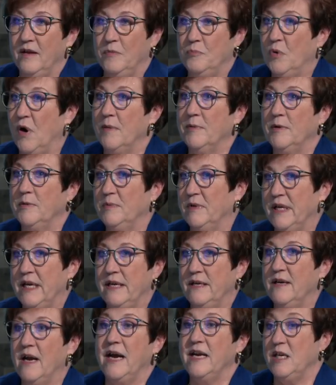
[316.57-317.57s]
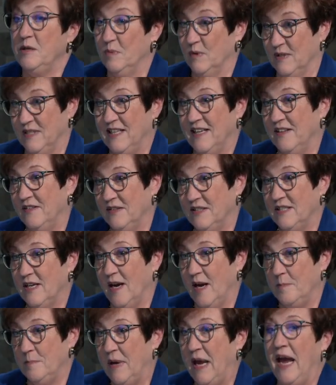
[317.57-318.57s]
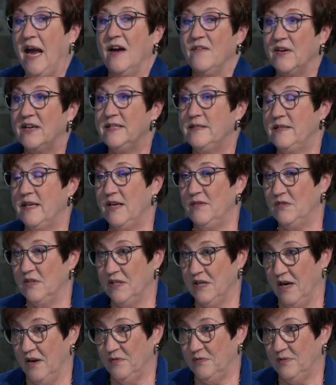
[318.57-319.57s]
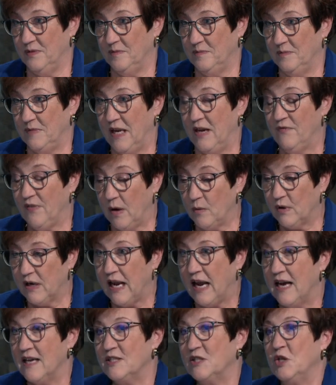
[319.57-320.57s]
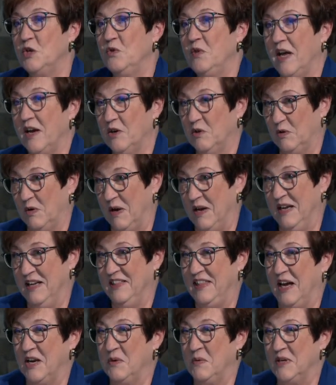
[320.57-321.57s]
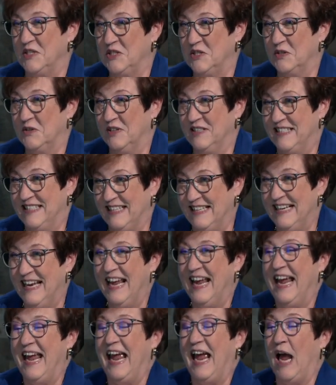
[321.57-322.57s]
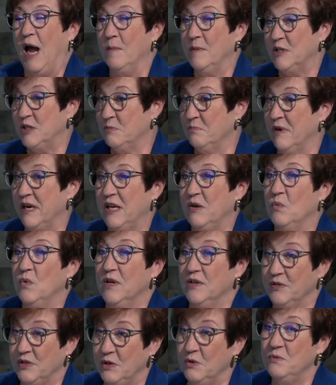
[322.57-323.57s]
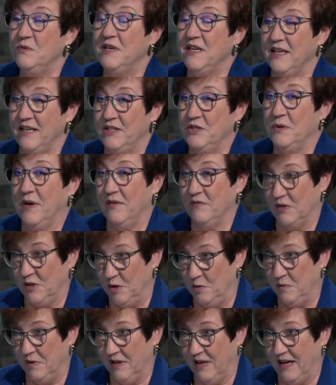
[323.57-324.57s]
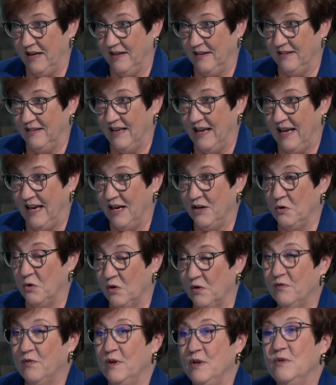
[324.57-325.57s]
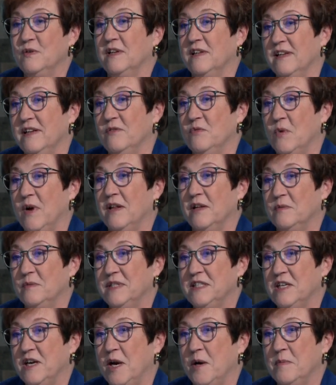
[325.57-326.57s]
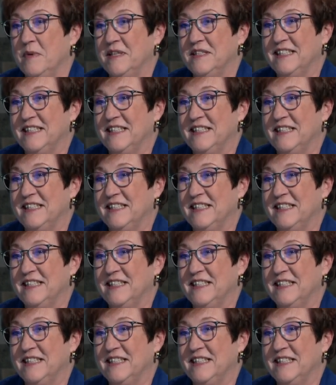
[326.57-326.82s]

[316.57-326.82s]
Probably 90% of the time. Have I saved enough? If I were to ask you that question, Kristen, how much money will you need to have accumulated in order for you to live well in retirement?